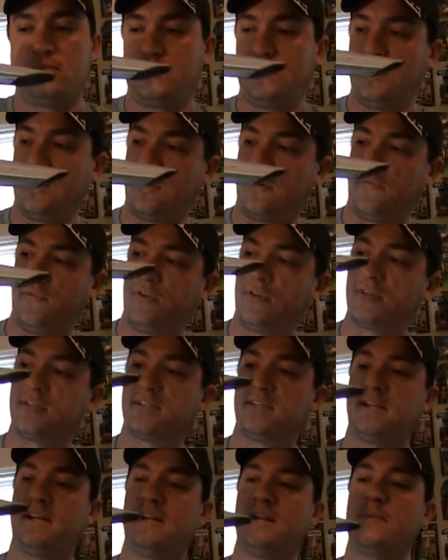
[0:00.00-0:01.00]
If you could
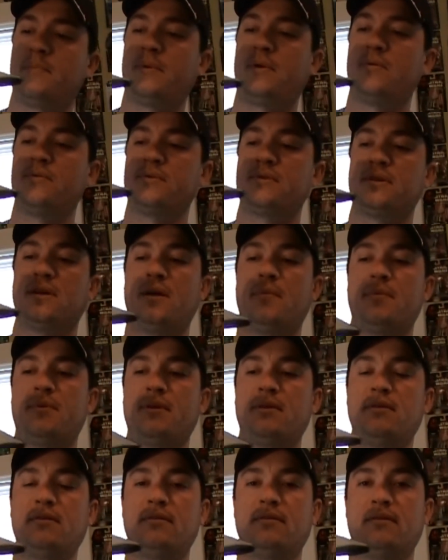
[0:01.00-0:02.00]
sit it up on
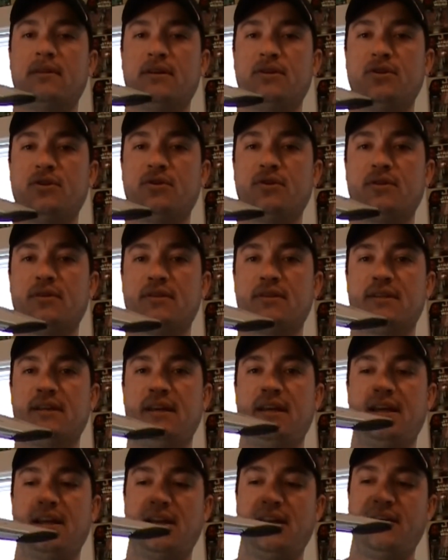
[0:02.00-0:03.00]
something that you couldn't
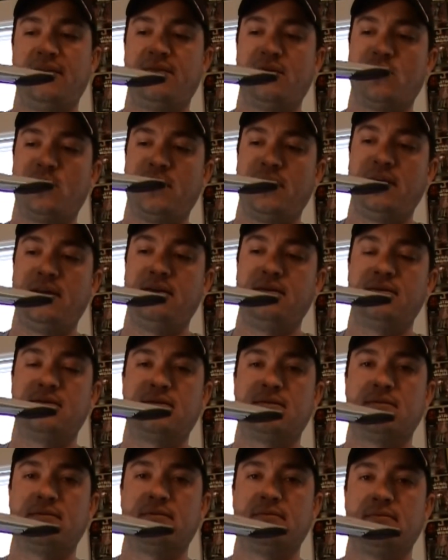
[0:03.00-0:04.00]
see and leave the
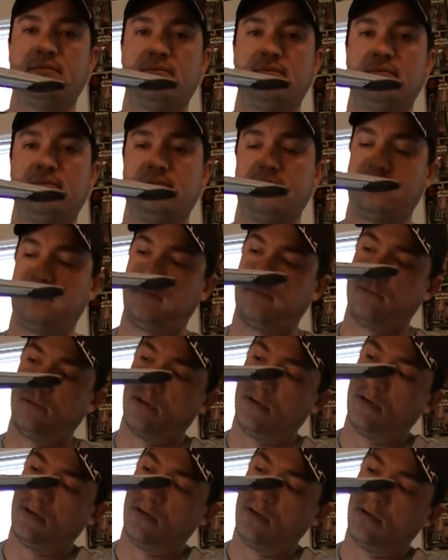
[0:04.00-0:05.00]
wings
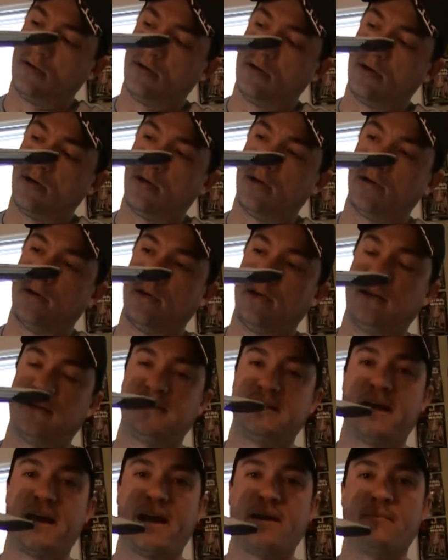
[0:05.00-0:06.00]
in
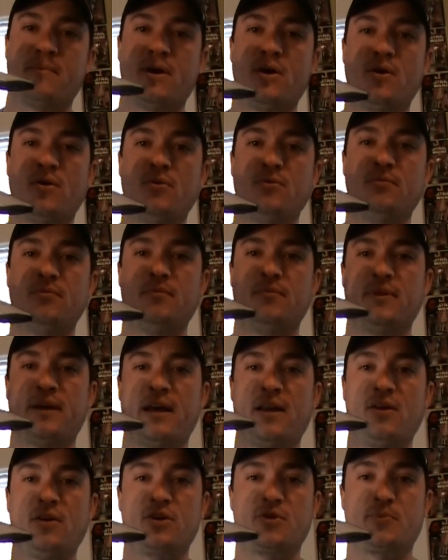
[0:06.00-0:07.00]
attack mode,
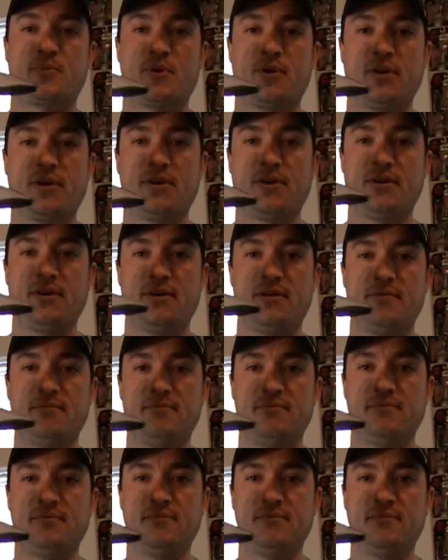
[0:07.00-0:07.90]
that looks pretty good.